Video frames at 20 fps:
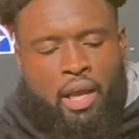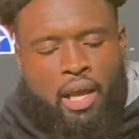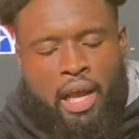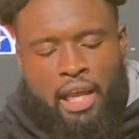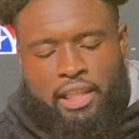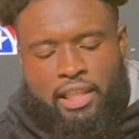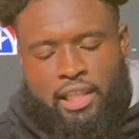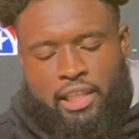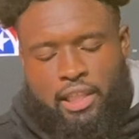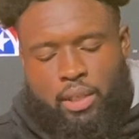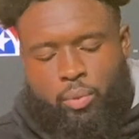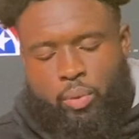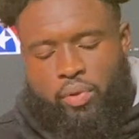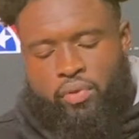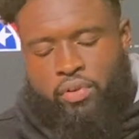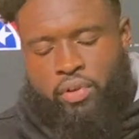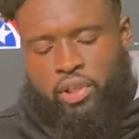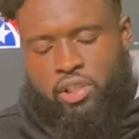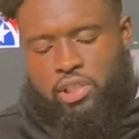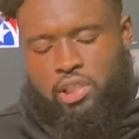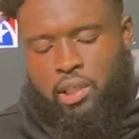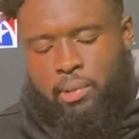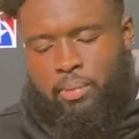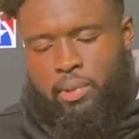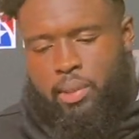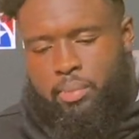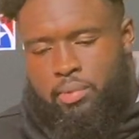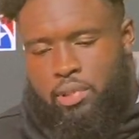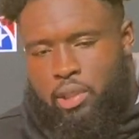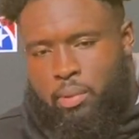I think that we really stepped
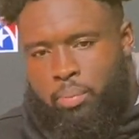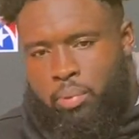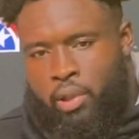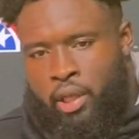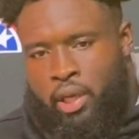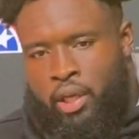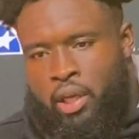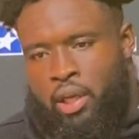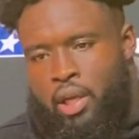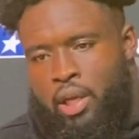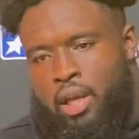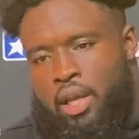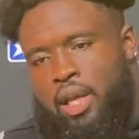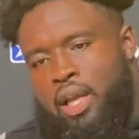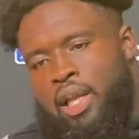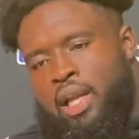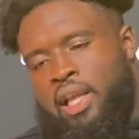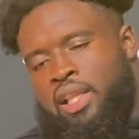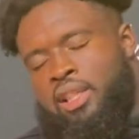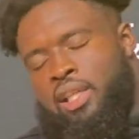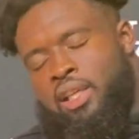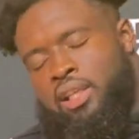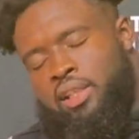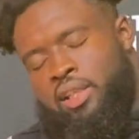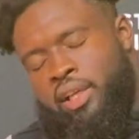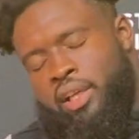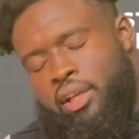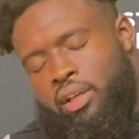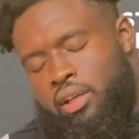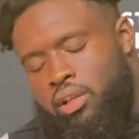up to the plate, and I think
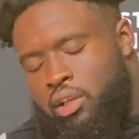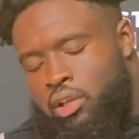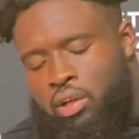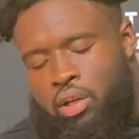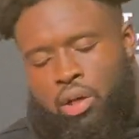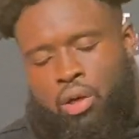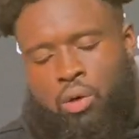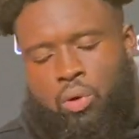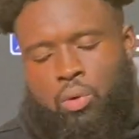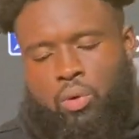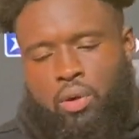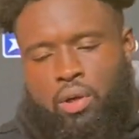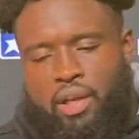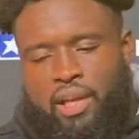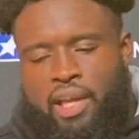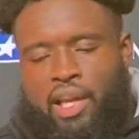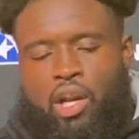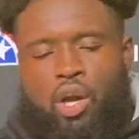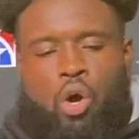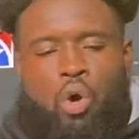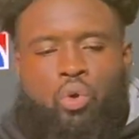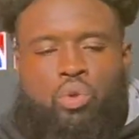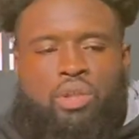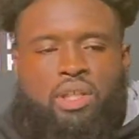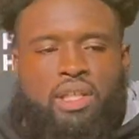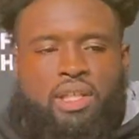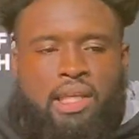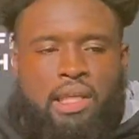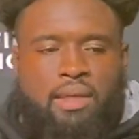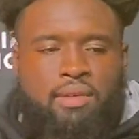that, you know, it
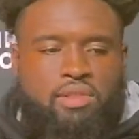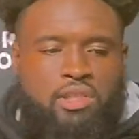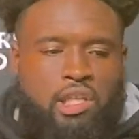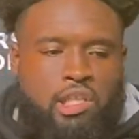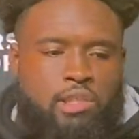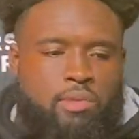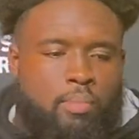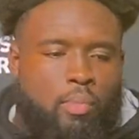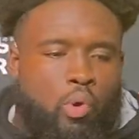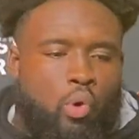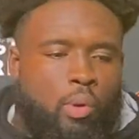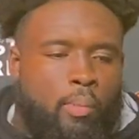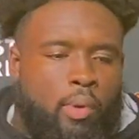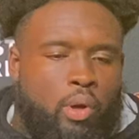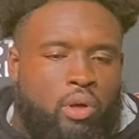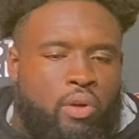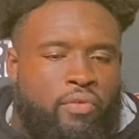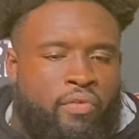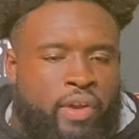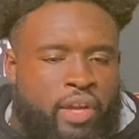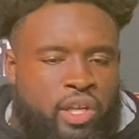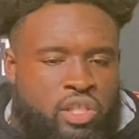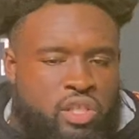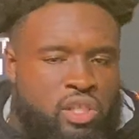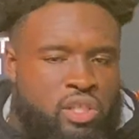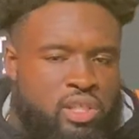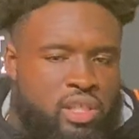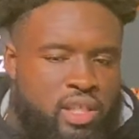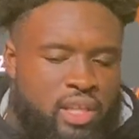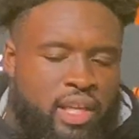only gives us more
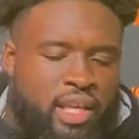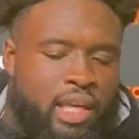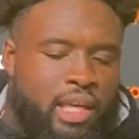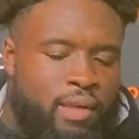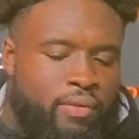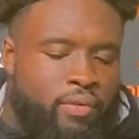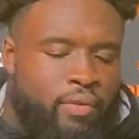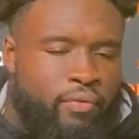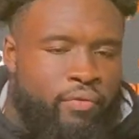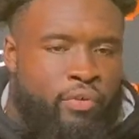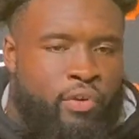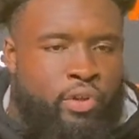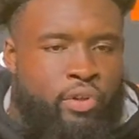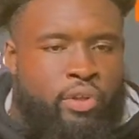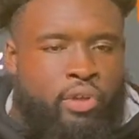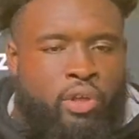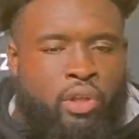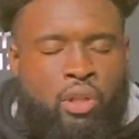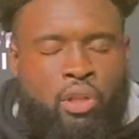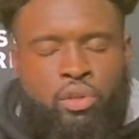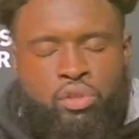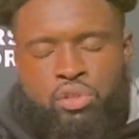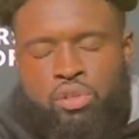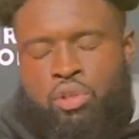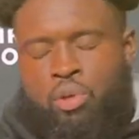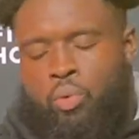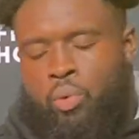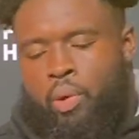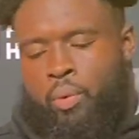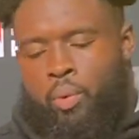motivation to get even further closer
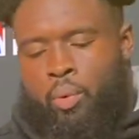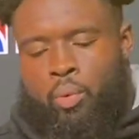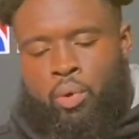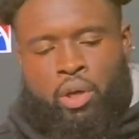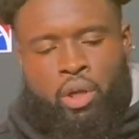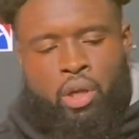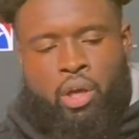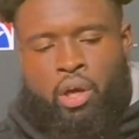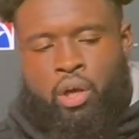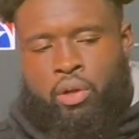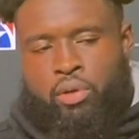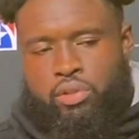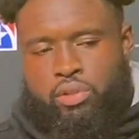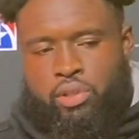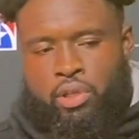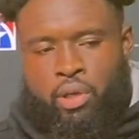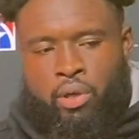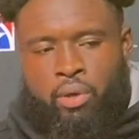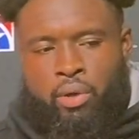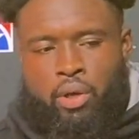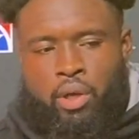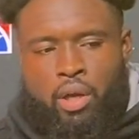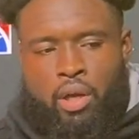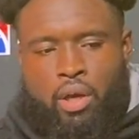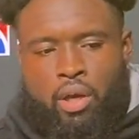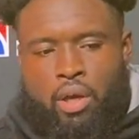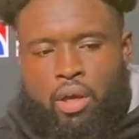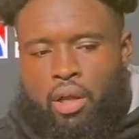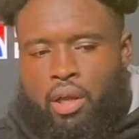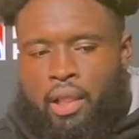to where we want to go. So,
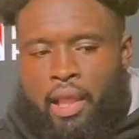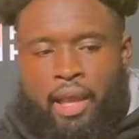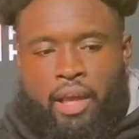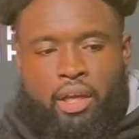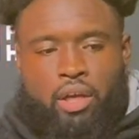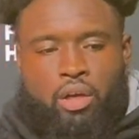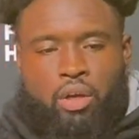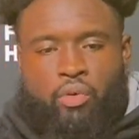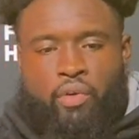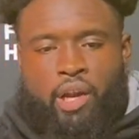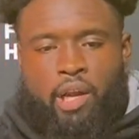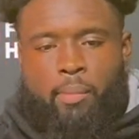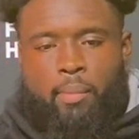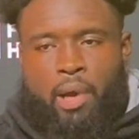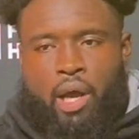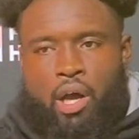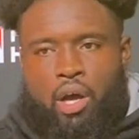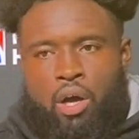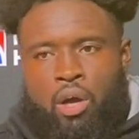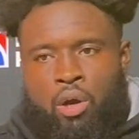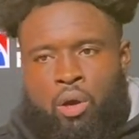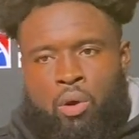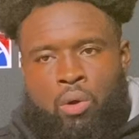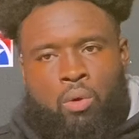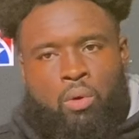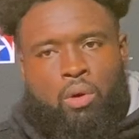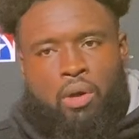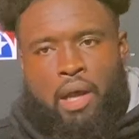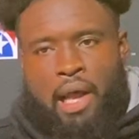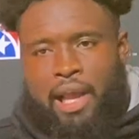like, great by
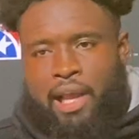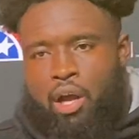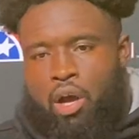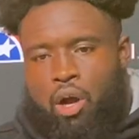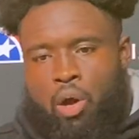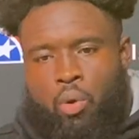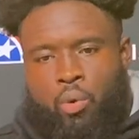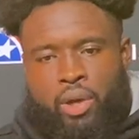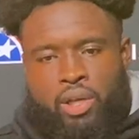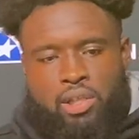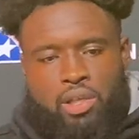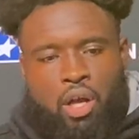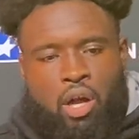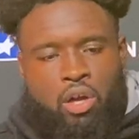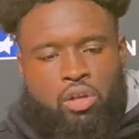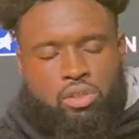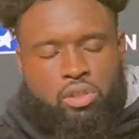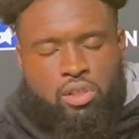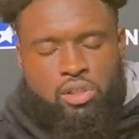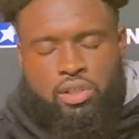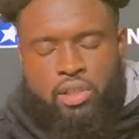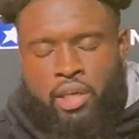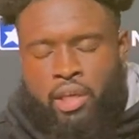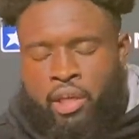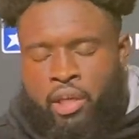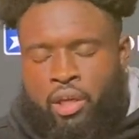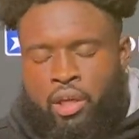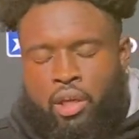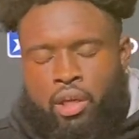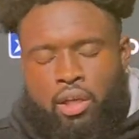O. I could always also
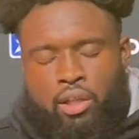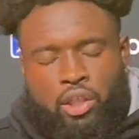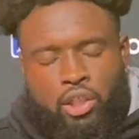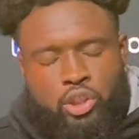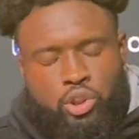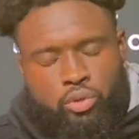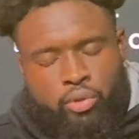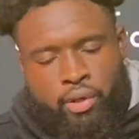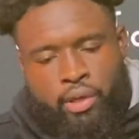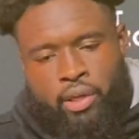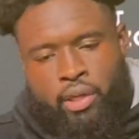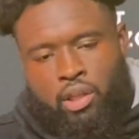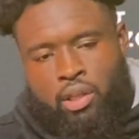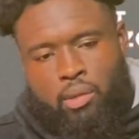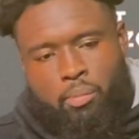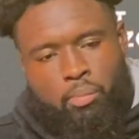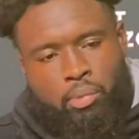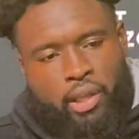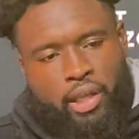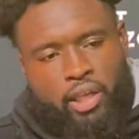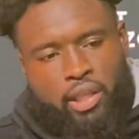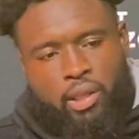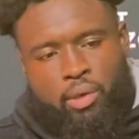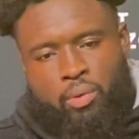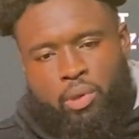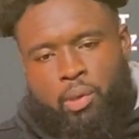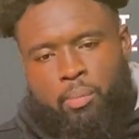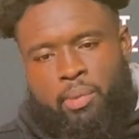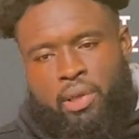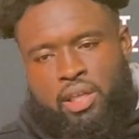say Latrell and Blakely
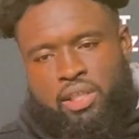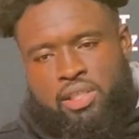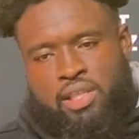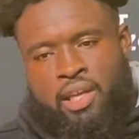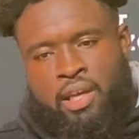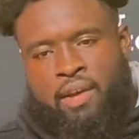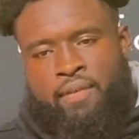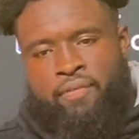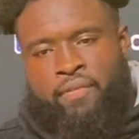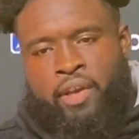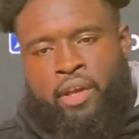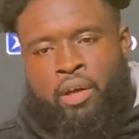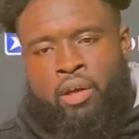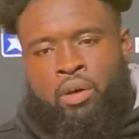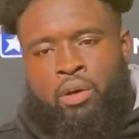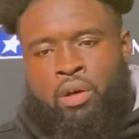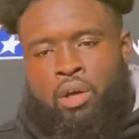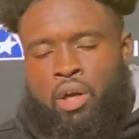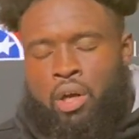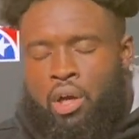with a big TFL.